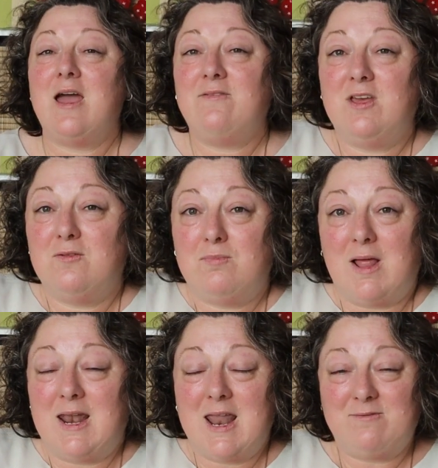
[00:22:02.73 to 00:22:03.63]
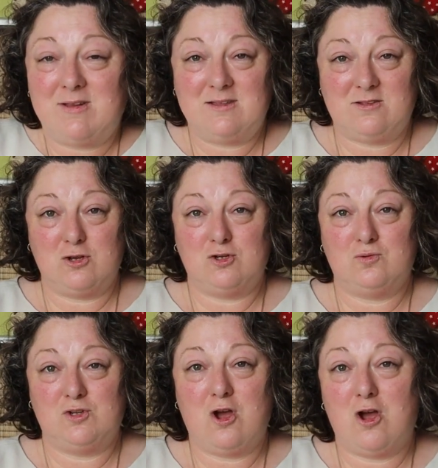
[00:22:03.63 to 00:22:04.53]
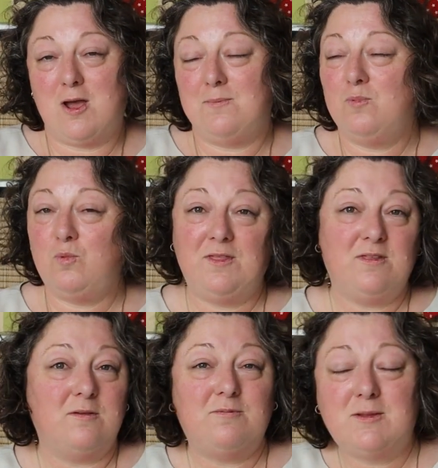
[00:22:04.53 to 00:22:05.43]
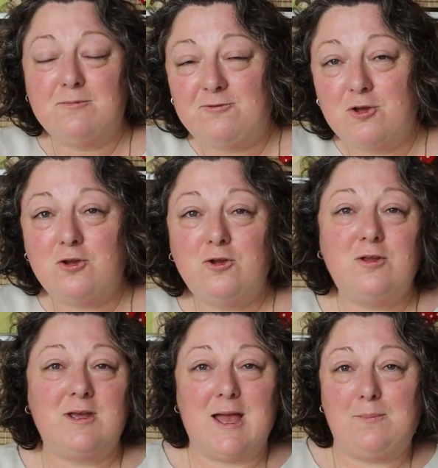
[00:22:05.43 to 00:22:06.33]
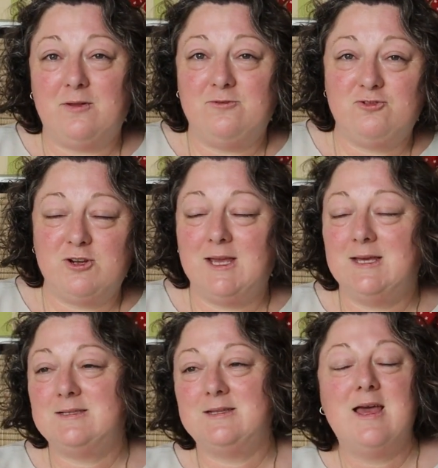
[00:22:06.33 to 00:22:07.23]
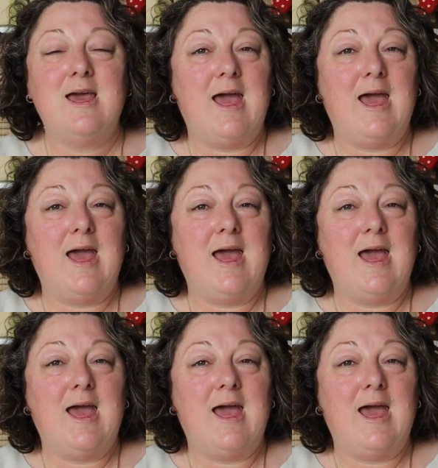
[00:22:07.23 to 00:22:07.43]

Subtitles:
having a lovely social time with some food, a couple of drinks,